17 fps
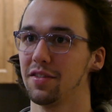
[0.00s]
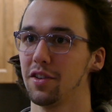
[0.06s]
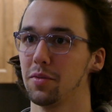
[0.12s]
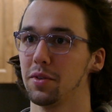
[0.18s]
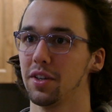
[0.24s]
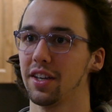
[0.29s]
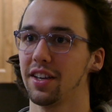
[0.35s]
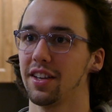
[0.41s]

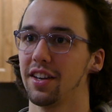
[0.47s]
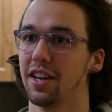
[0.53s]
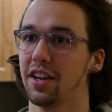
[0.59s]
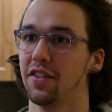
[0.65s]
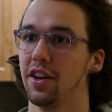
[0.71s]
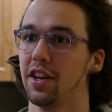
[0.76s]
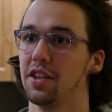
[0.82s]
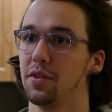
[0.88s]
Philbrick, and I
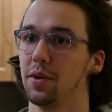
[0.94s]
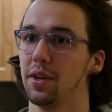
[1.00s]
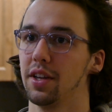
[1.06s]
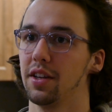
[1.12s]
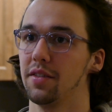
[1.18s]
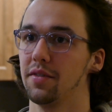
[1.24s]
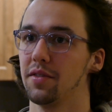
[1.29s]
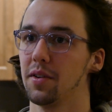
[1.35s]

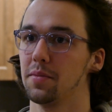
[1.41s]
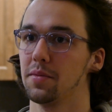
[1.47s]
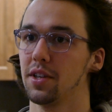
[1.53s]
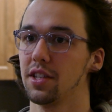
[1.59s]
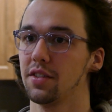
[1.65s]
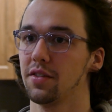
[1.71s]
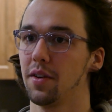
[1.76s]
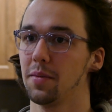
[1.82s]
graduated from
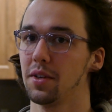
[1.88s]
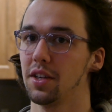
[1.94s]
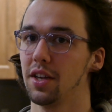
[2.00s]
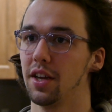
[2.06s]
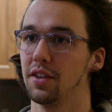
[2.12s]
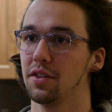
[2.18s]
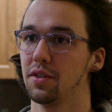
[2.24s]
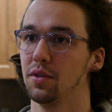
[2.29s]
Jesse Remington
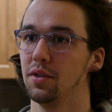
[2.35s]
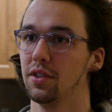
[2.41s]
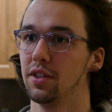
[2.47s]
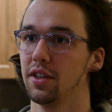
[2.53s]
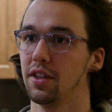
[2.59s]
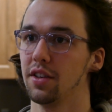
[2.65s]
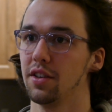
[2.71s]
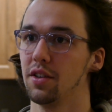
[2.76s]
High School
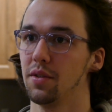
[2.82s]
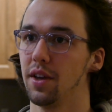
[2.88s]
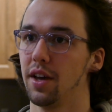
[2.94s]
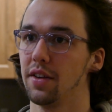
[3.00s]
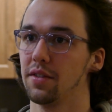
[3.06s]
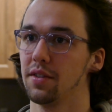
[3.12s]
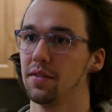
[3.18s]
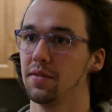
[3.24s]
in
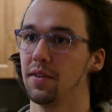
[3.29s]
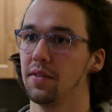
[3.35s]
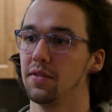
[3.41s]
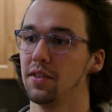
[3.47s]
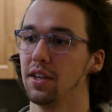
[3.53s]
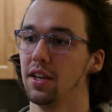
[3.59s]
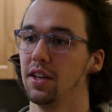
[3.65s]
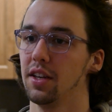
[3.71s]

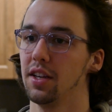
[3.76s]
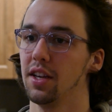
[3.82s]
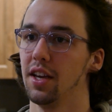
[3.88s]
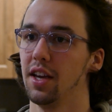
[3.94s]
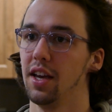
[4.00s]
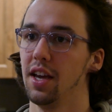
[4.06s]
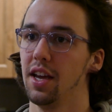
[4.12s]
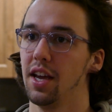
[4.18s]
2015,
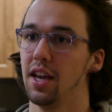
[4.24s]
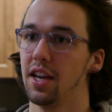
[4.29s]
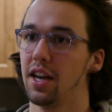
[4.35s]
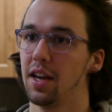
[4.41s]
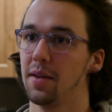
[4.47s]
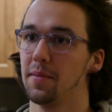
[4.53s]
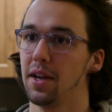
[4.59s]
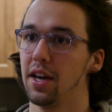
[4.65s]
and
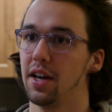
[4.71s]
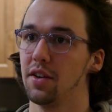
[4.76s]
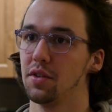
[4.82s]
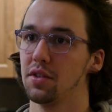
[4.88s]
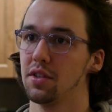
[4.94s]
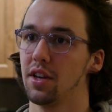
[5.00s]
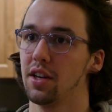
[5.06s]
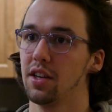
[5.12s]
I am now
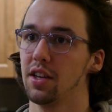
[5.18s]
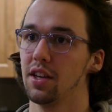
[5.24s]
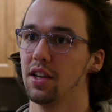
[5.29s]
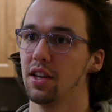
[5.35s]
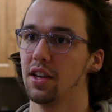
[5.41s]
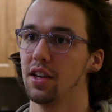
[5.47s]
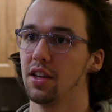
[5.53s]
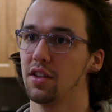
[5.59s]

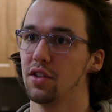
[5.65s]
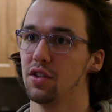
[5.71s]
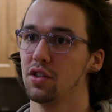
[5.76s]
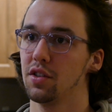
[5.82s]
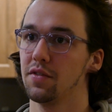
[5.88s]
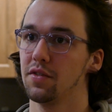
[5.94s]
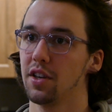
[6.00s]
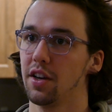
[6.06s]
studying
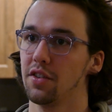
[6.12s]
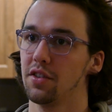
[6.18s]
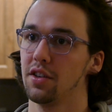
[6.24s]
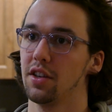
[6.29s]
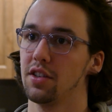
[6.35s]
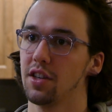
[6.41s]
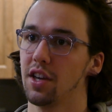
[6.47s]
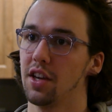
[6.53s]
inclusive childhood
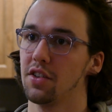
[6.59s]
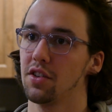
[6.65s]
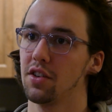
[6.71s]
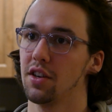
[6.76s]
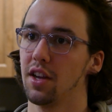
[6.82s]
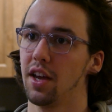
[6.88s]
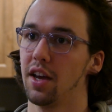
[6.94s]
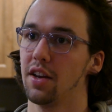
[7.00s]
education
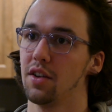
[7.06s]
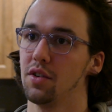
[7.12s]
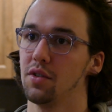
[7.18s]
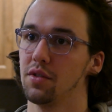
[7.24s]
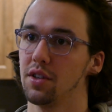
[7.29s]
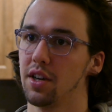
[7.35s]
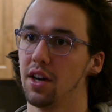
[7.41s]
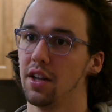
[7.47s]
at
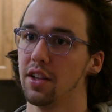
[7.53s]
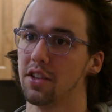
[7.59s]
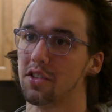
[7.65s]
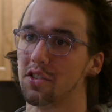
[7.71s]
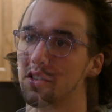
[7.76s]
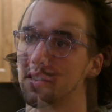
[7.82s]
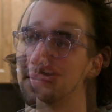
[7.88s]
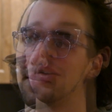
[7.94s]
Houghton
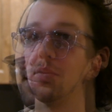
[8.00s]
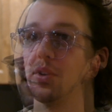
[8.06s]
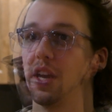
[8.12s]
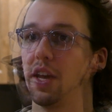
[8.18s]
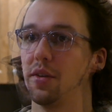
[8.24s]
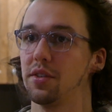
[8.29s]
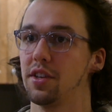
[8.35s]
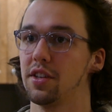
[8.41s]
College. When
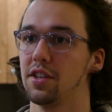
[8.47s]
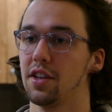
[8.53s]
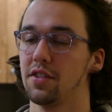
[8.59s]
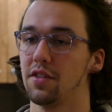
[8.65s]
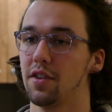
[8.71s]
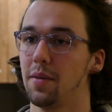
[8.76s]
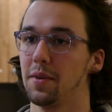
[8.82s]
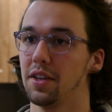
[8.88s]
I was at
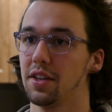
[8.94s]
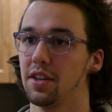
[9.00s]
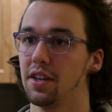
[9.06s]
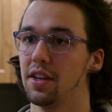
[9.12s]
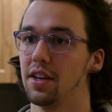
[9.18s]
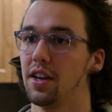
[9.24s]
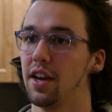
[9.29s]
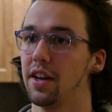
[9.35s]
Jesse
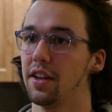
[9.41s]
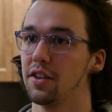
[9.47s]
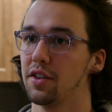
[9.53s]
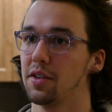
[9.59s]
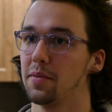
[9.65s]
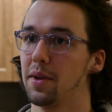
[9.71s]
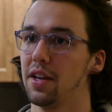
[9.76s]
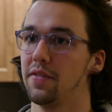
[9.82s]
Remington, I
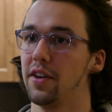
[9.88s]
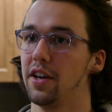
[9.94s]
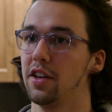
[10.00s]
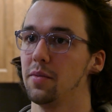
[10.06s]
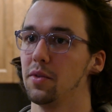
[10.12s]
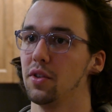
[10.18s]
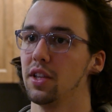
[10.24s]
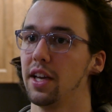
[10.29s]
learned many
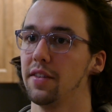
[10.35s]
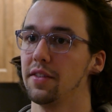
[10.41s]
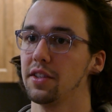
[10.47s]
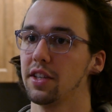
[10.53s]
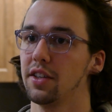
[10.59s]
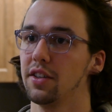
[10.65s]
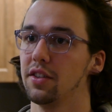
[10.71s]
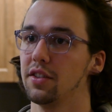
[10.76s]
valuable life
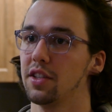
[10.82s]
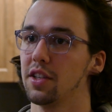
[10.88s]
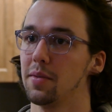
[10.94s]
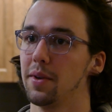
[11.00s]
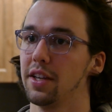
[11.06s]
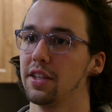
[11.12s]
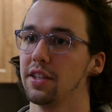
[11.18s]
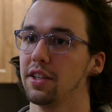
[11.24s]
skills and
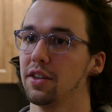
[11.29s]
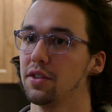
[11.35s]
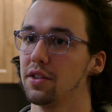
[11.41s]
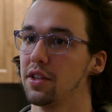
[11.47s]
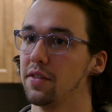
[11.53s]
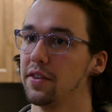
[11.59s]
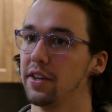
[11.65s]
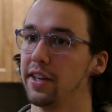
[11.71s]
many skills
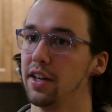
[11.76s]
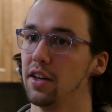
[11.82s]
that are very